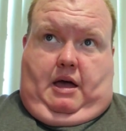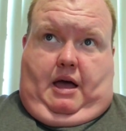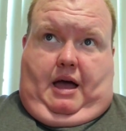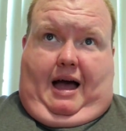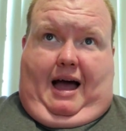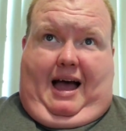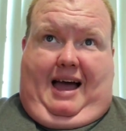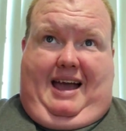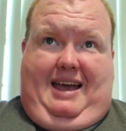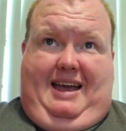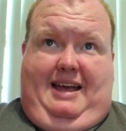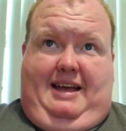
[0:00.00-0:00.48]

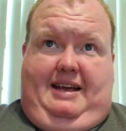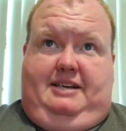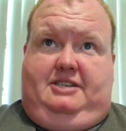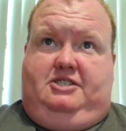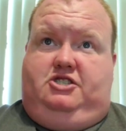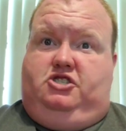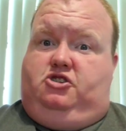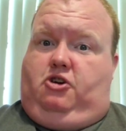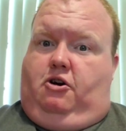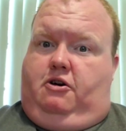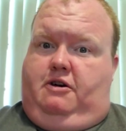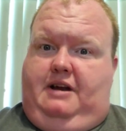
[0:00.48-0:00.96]
I
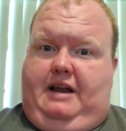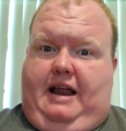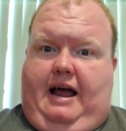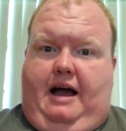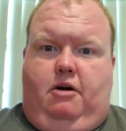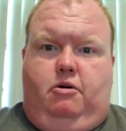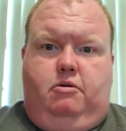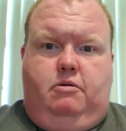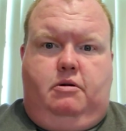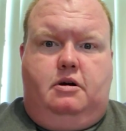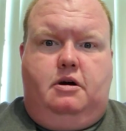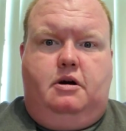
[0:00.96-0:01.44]
started
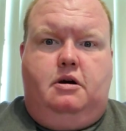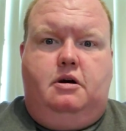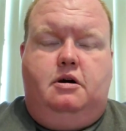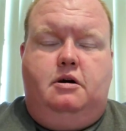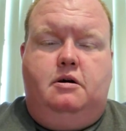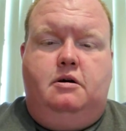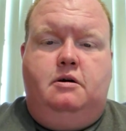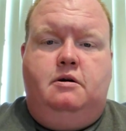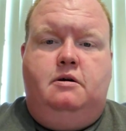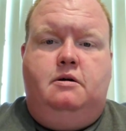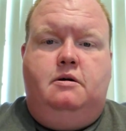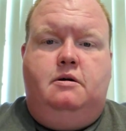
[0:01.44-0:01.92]
out
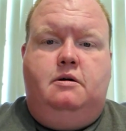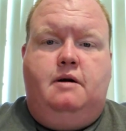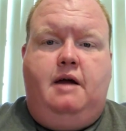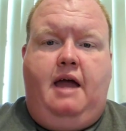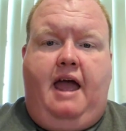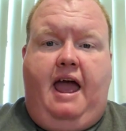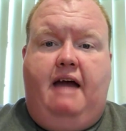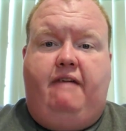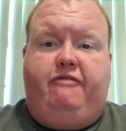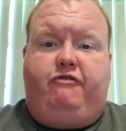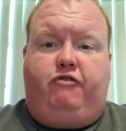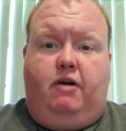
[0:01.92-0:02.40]

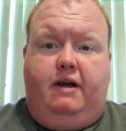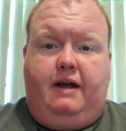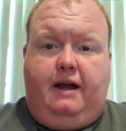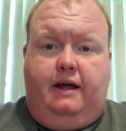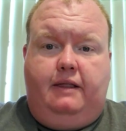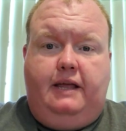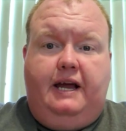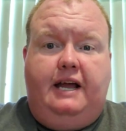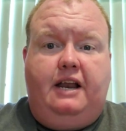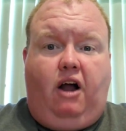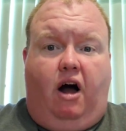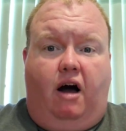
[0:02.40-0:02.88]
after I got
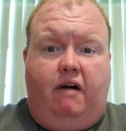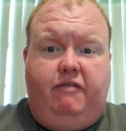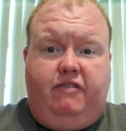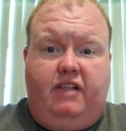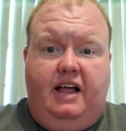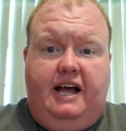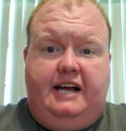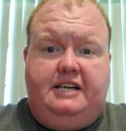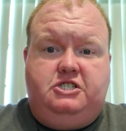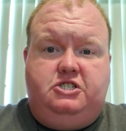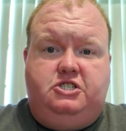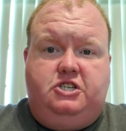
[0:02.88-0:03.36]
laid off
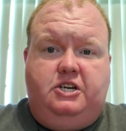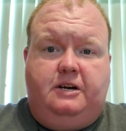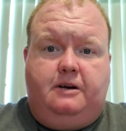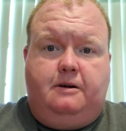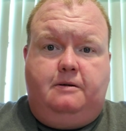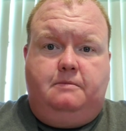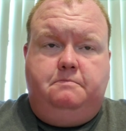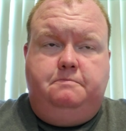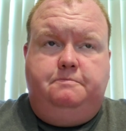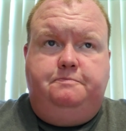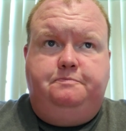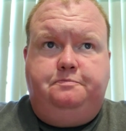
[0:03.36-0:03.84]
last
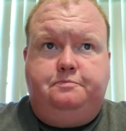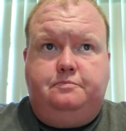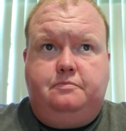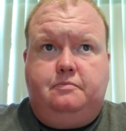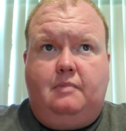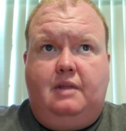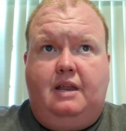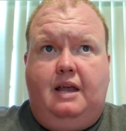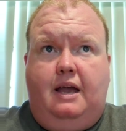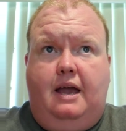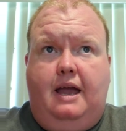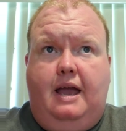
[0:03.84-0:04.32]
year
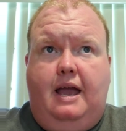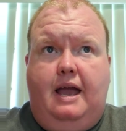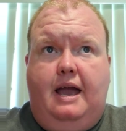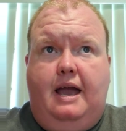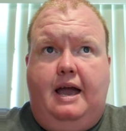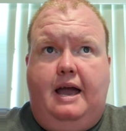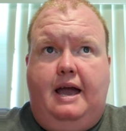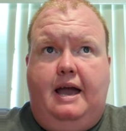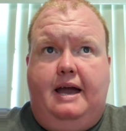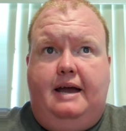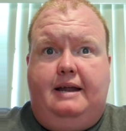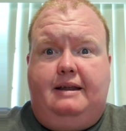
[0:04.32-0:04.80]

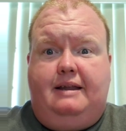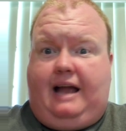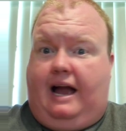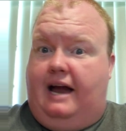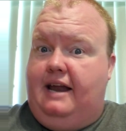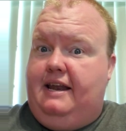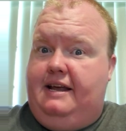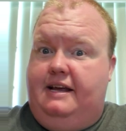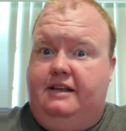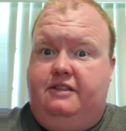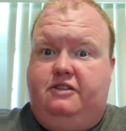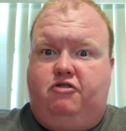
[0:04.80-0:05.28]
and
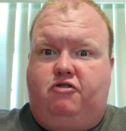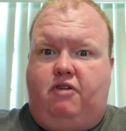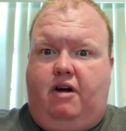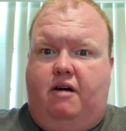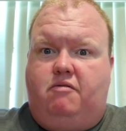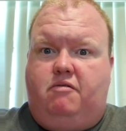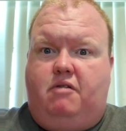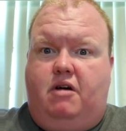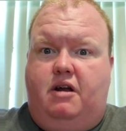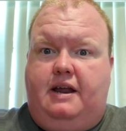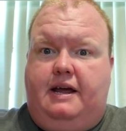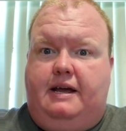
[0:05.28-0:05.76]
kind of hit the
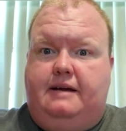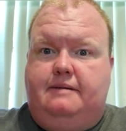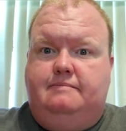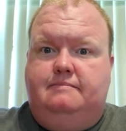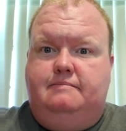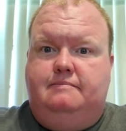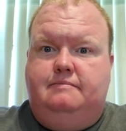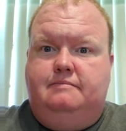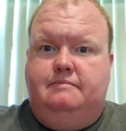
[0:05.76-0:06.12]
ground running.